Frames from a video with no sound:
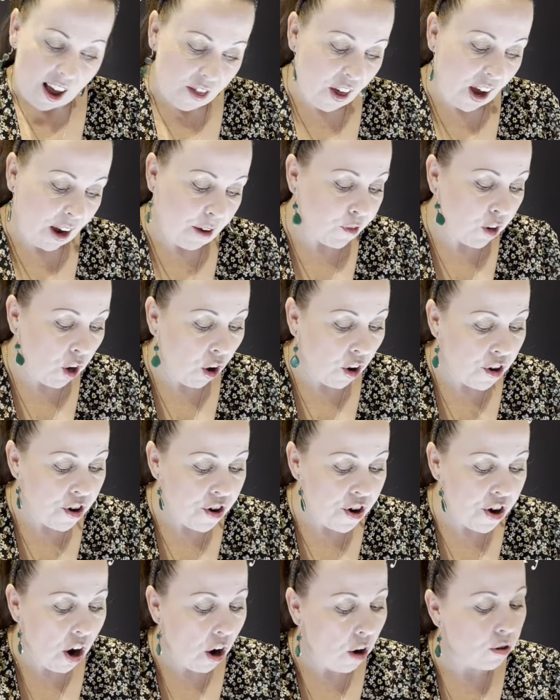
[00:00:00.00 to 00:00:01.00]
they've got
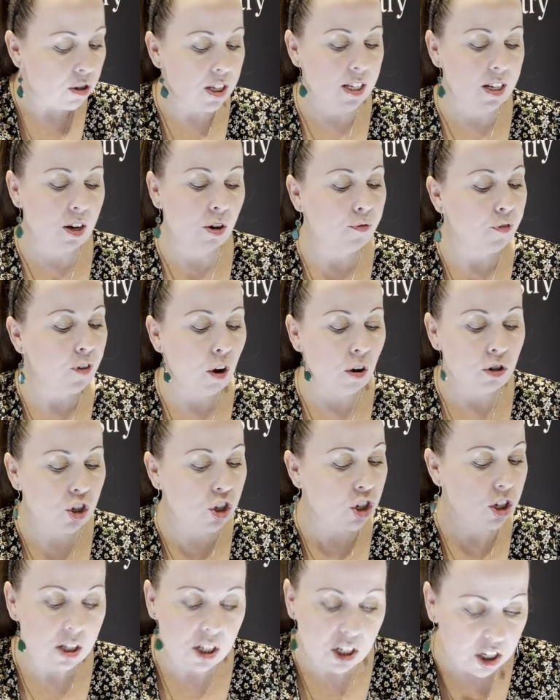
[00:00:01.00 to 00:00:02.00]
no
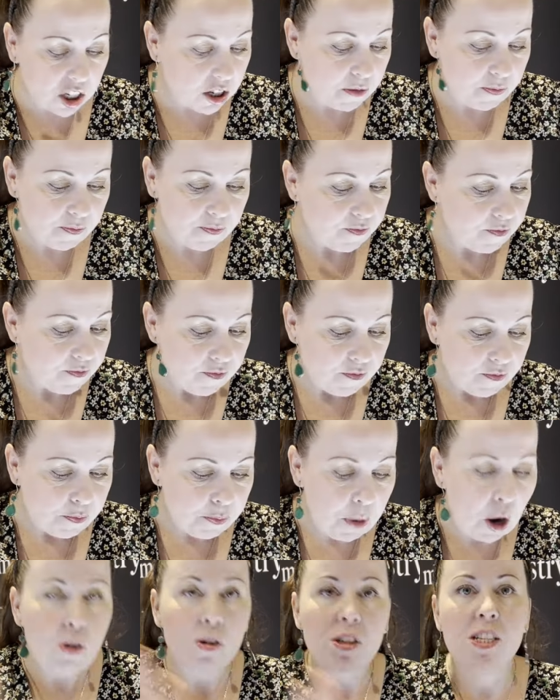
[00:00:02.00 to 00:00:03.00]
self-conscious
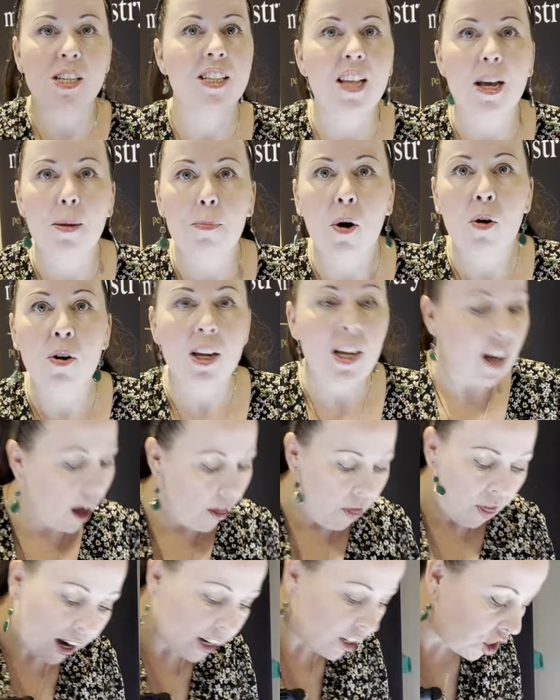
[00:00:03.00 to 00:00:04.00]
bones in their body,
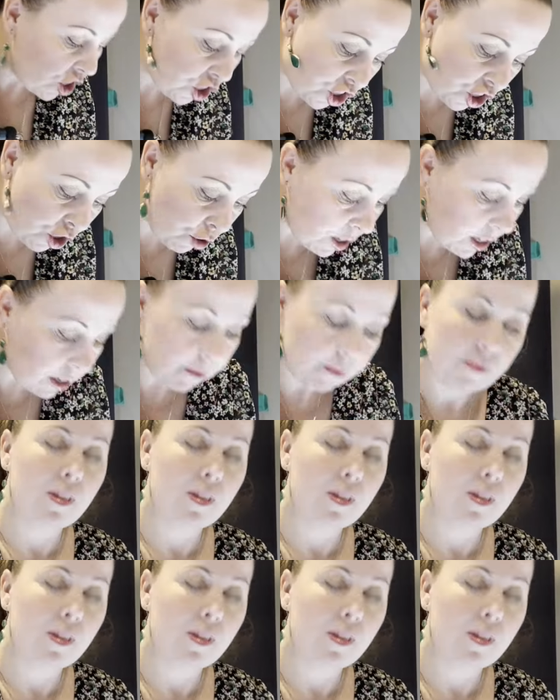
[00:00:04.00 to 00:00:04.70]
and they just do it.